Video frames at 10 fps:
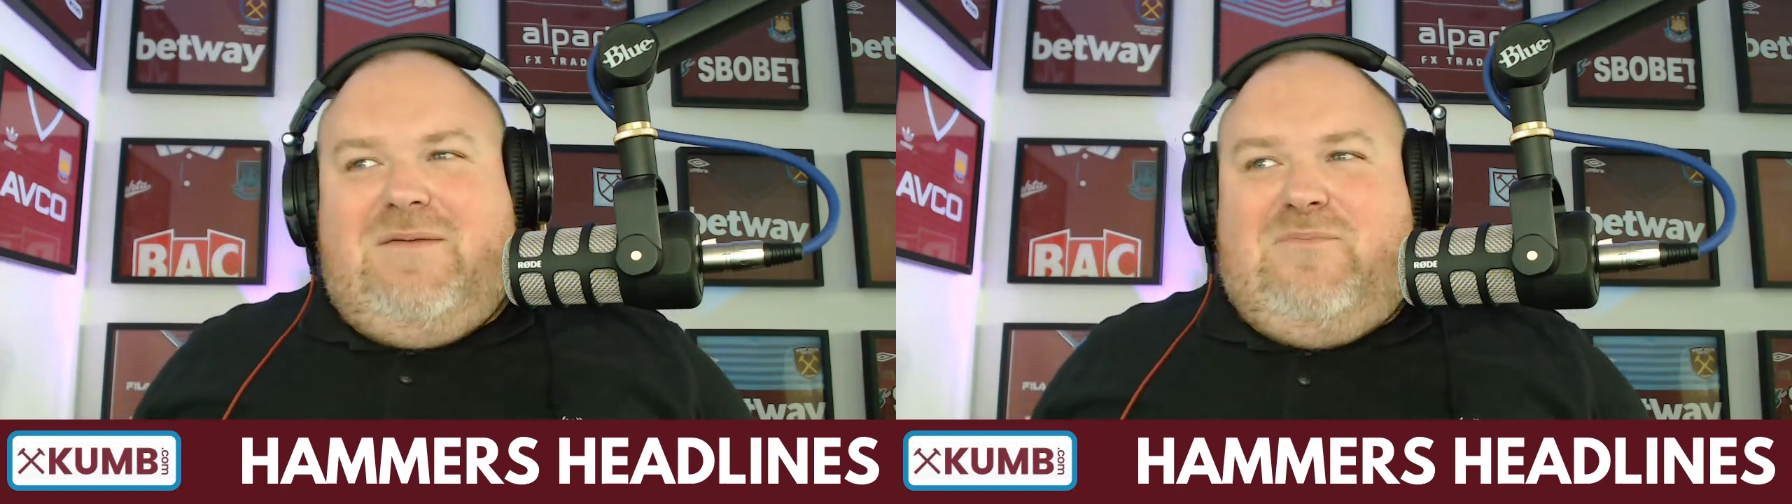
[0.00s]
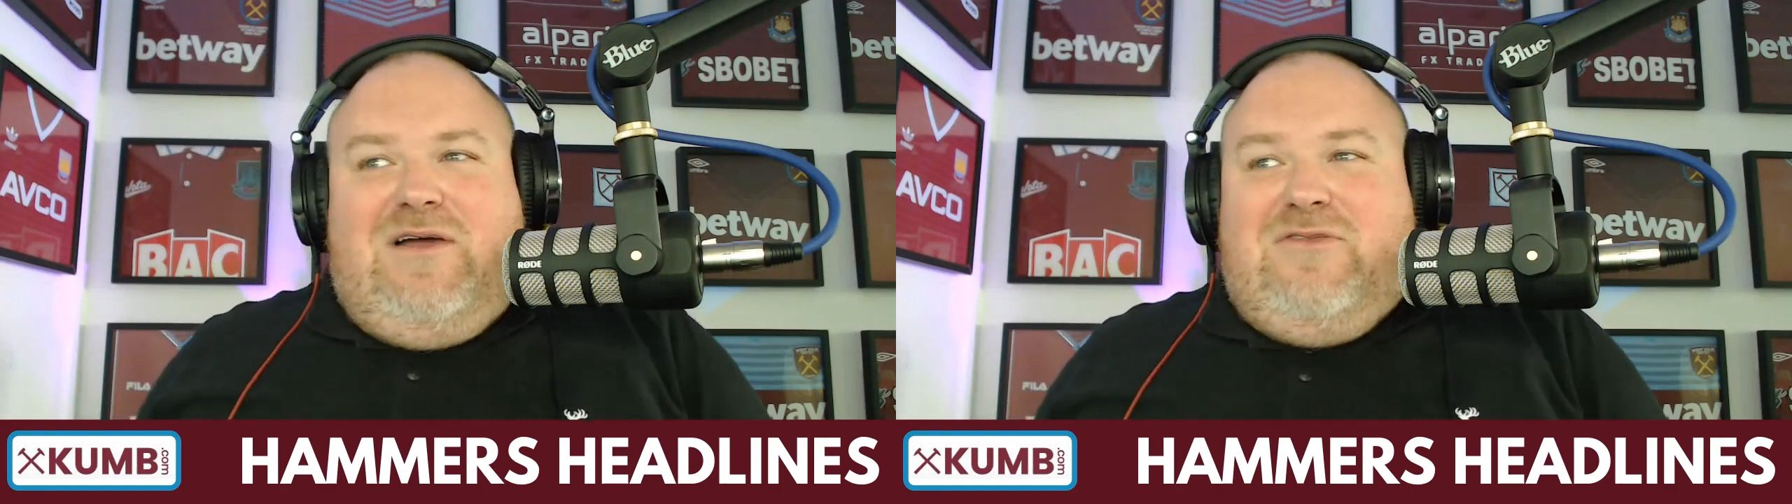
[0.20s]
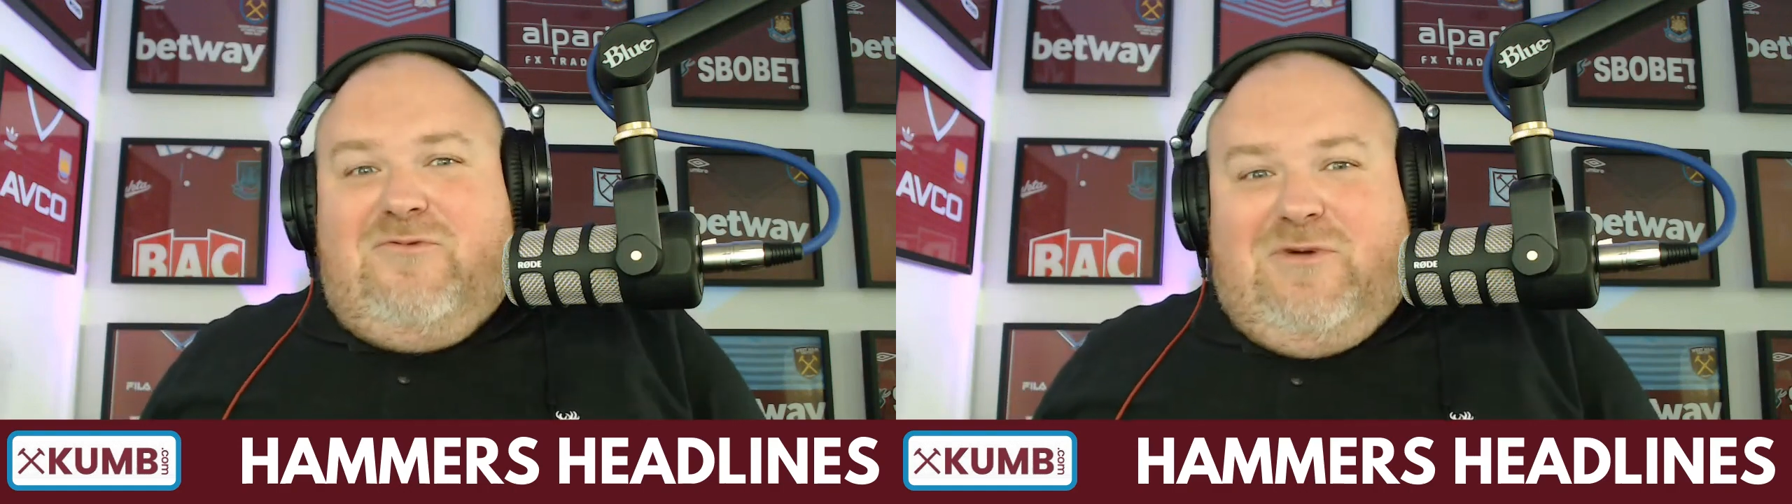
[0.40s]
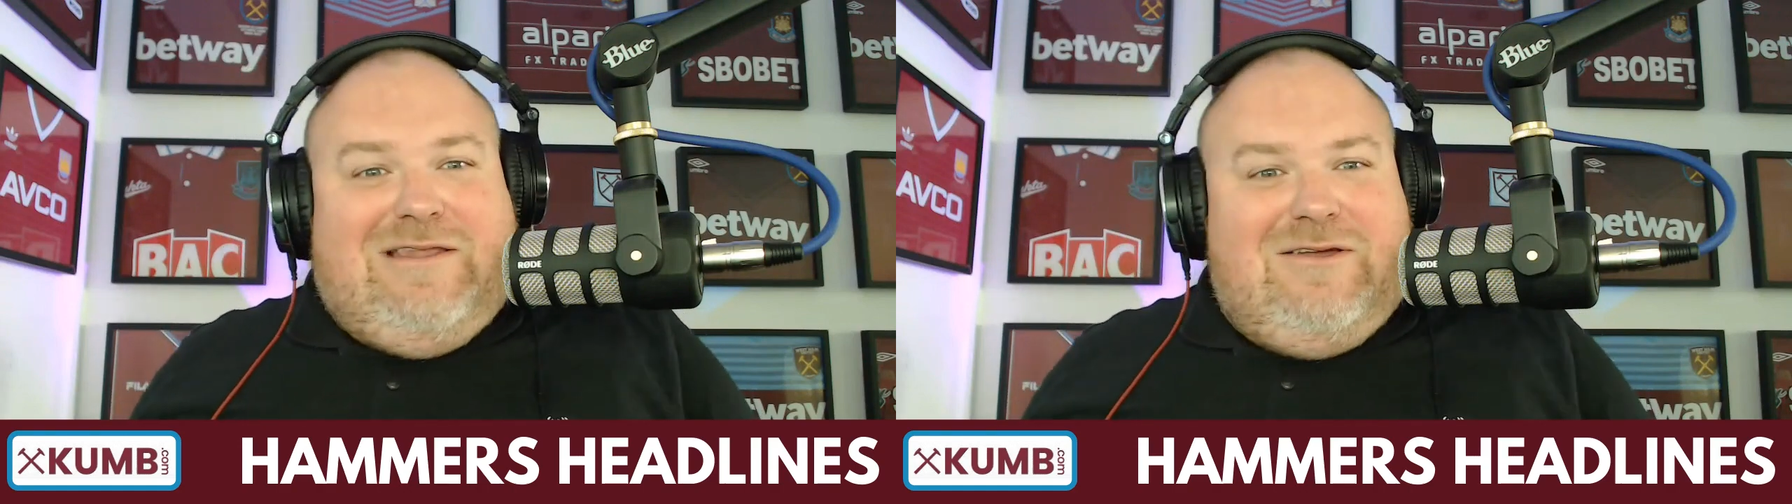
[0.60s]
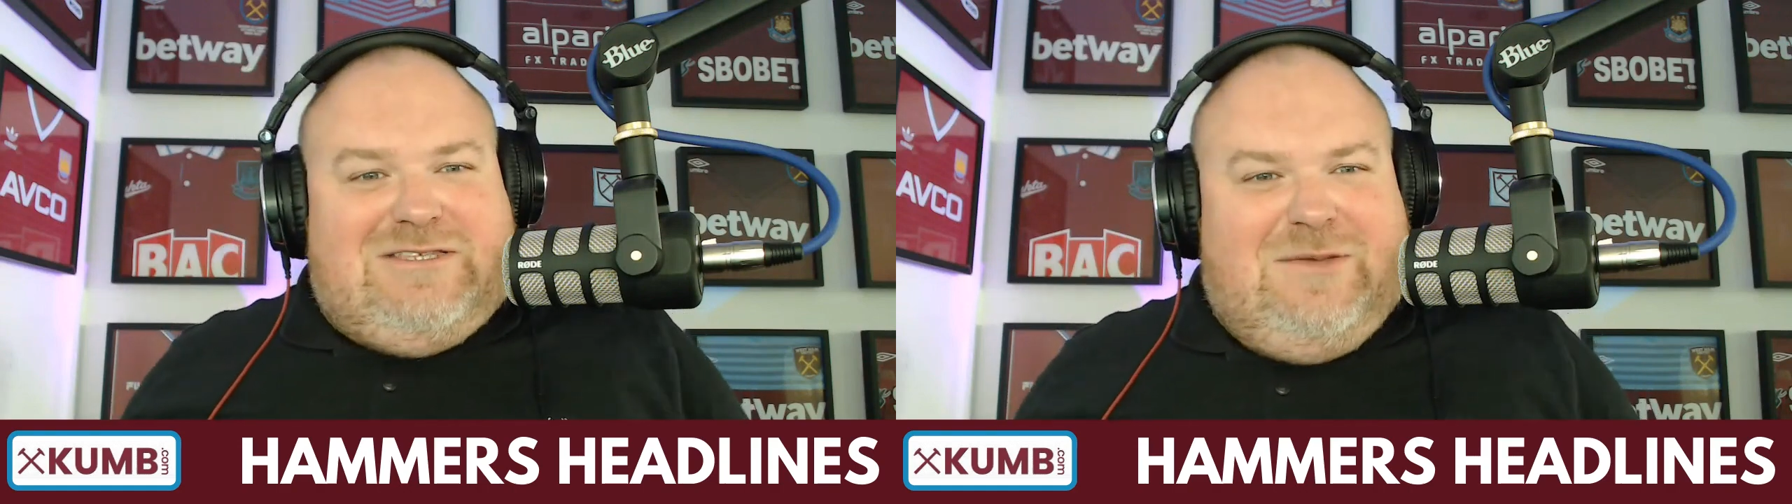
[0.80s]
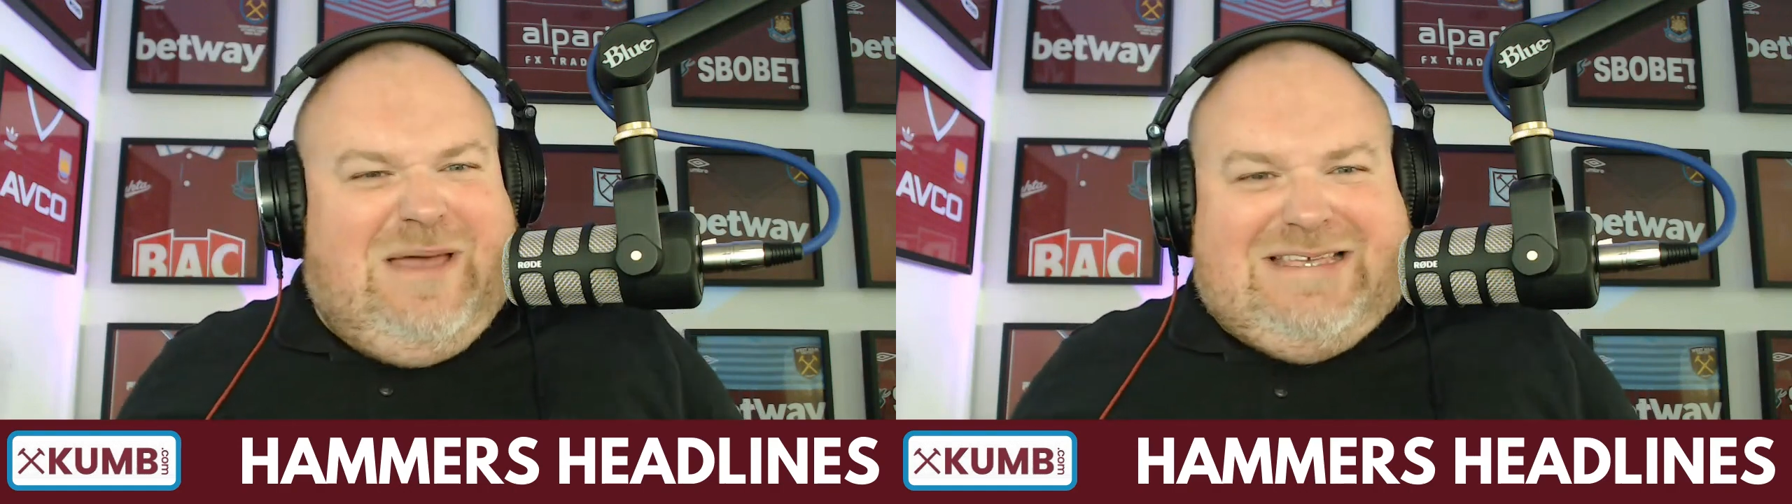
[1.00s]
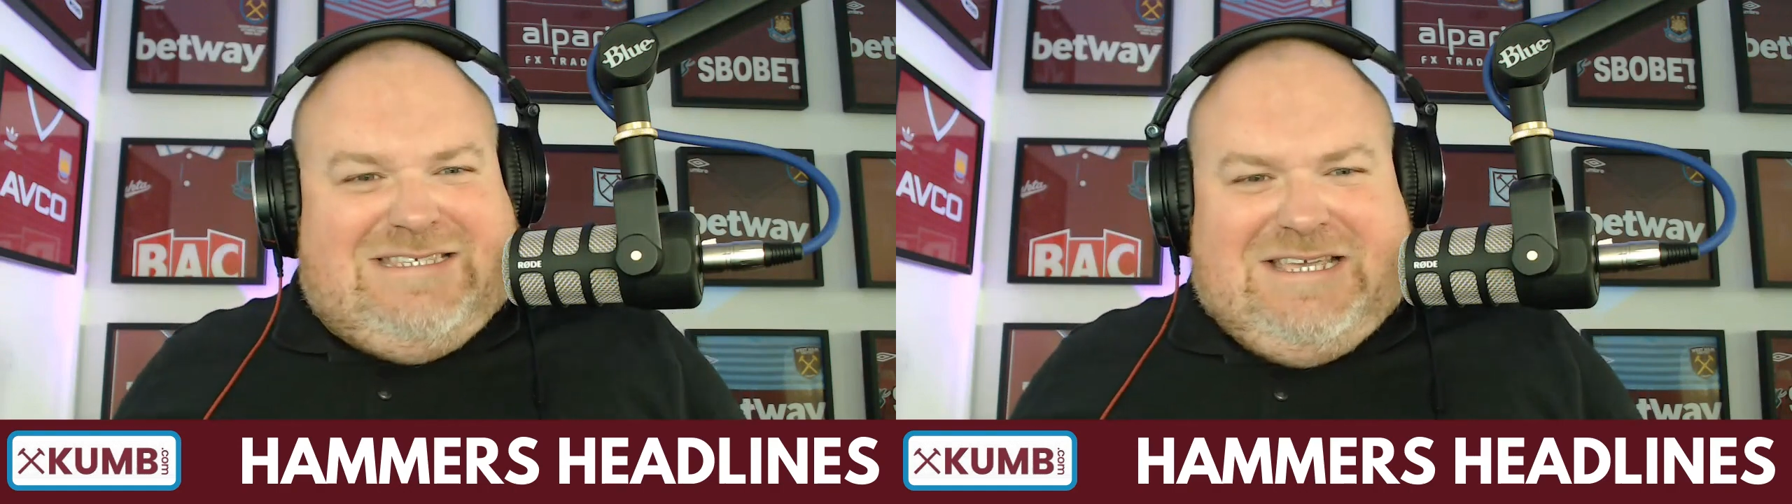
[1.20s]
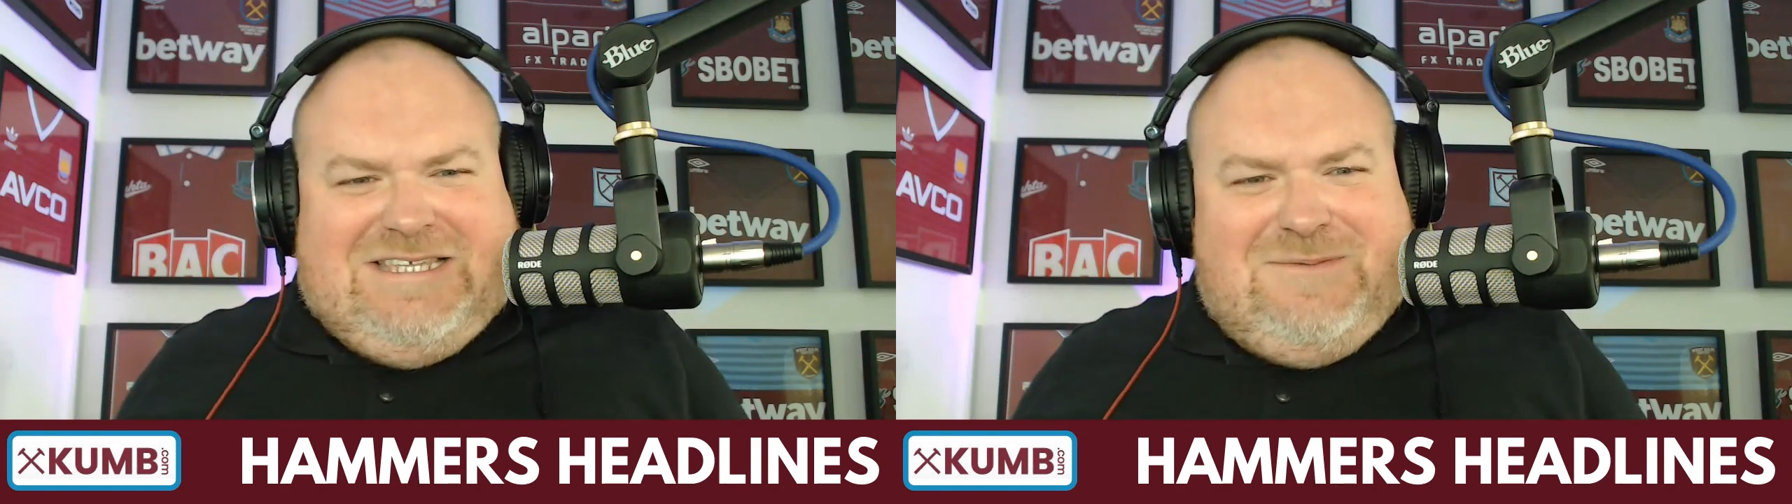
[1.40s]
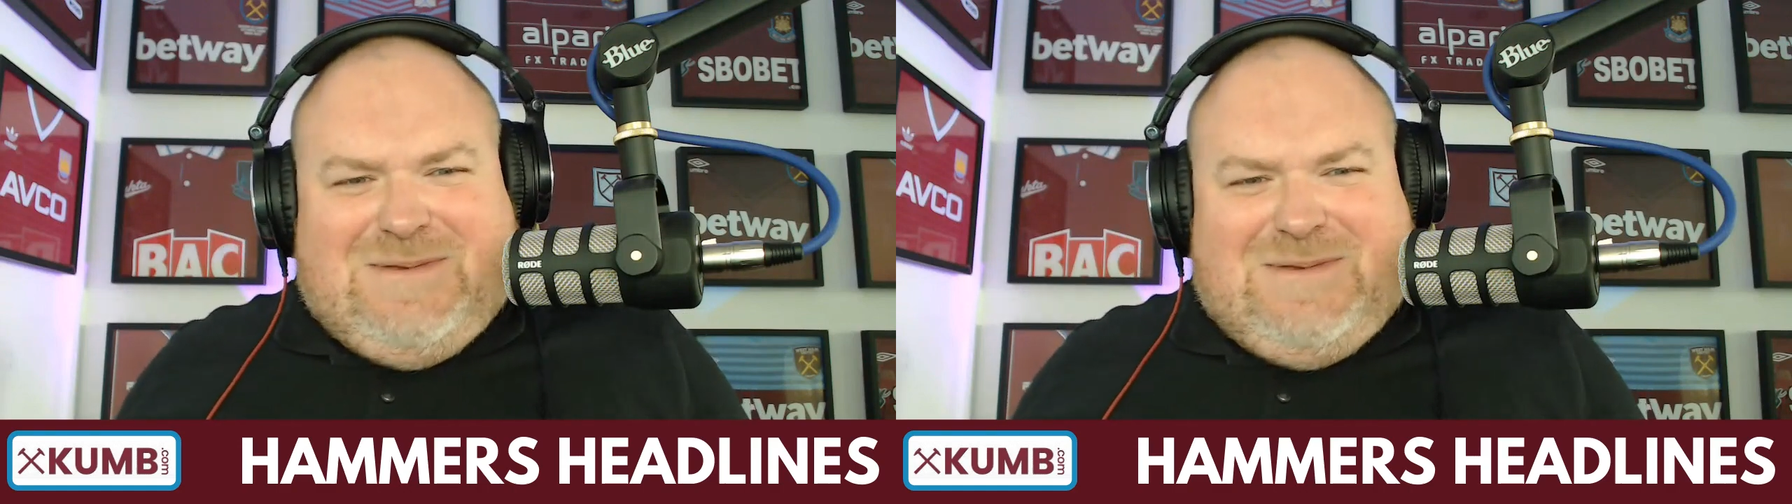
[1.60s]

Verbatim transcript: But I thought we looked about sixty